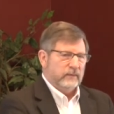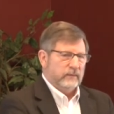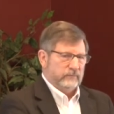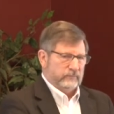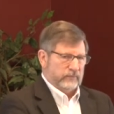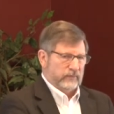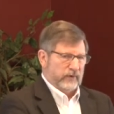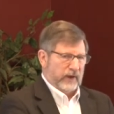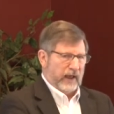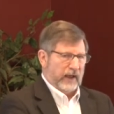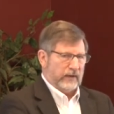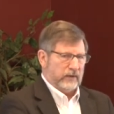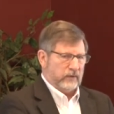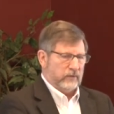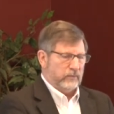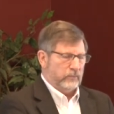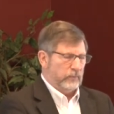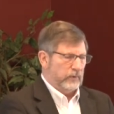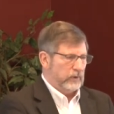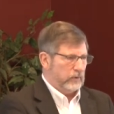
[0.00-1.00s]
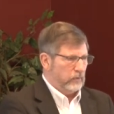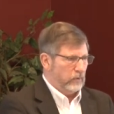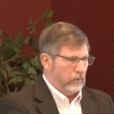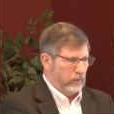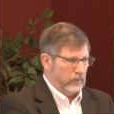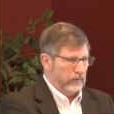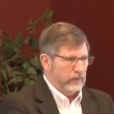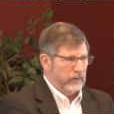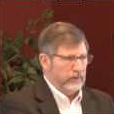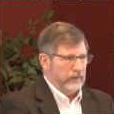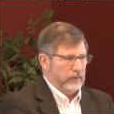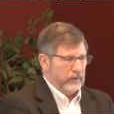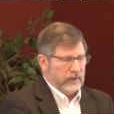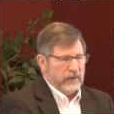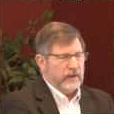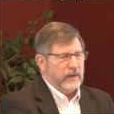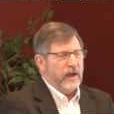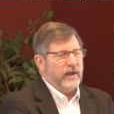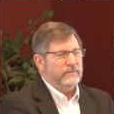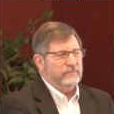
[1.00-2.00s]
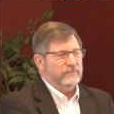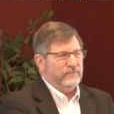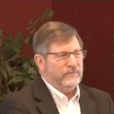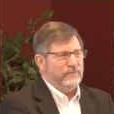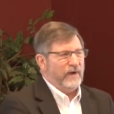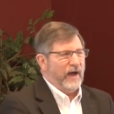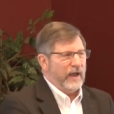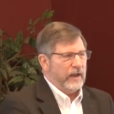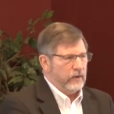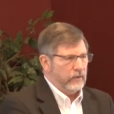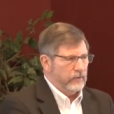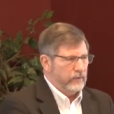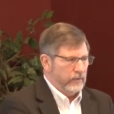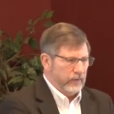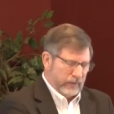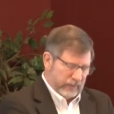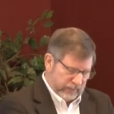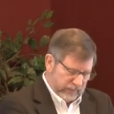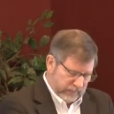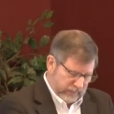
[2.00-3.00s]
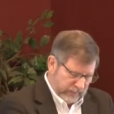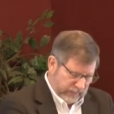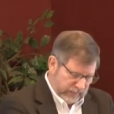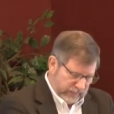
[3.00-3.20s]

vernacular we call it, he got fired.